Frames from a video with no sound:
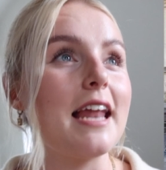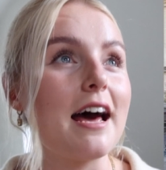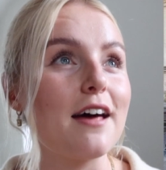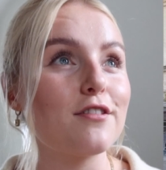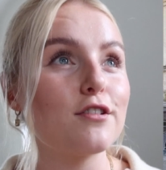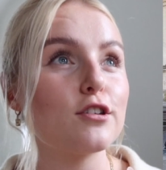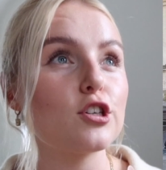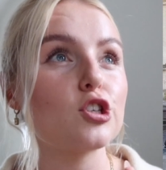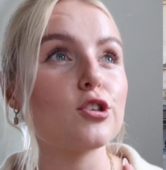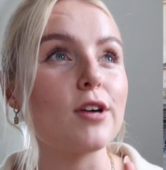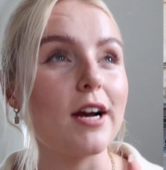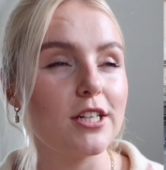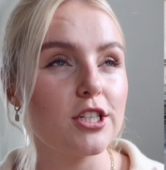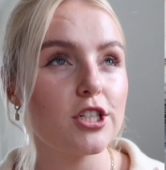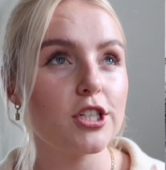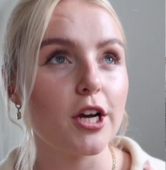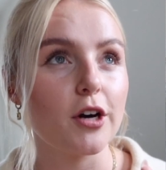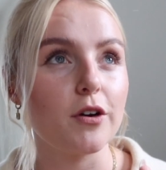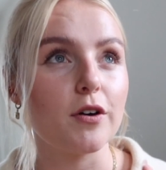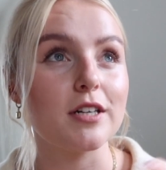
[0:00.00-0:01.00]
leather
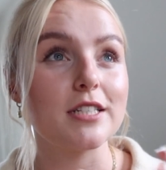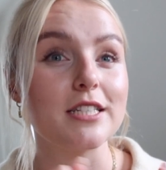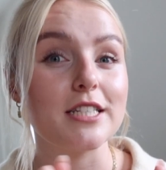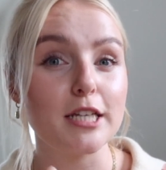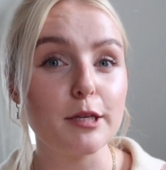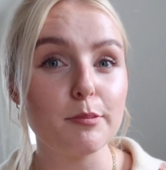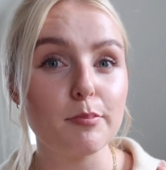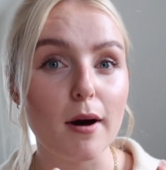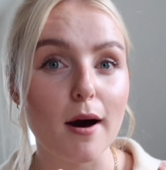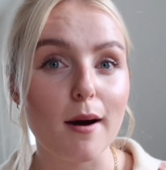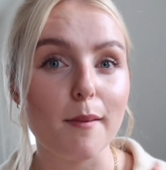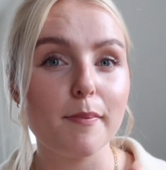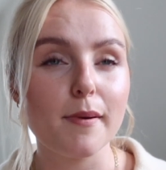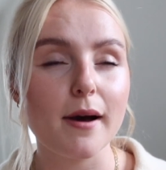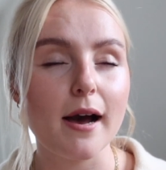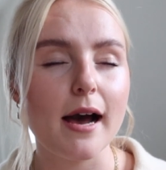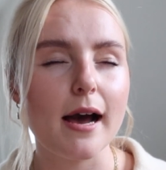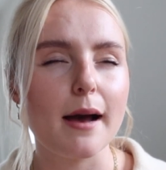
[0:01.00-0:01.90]
trench coat on Depop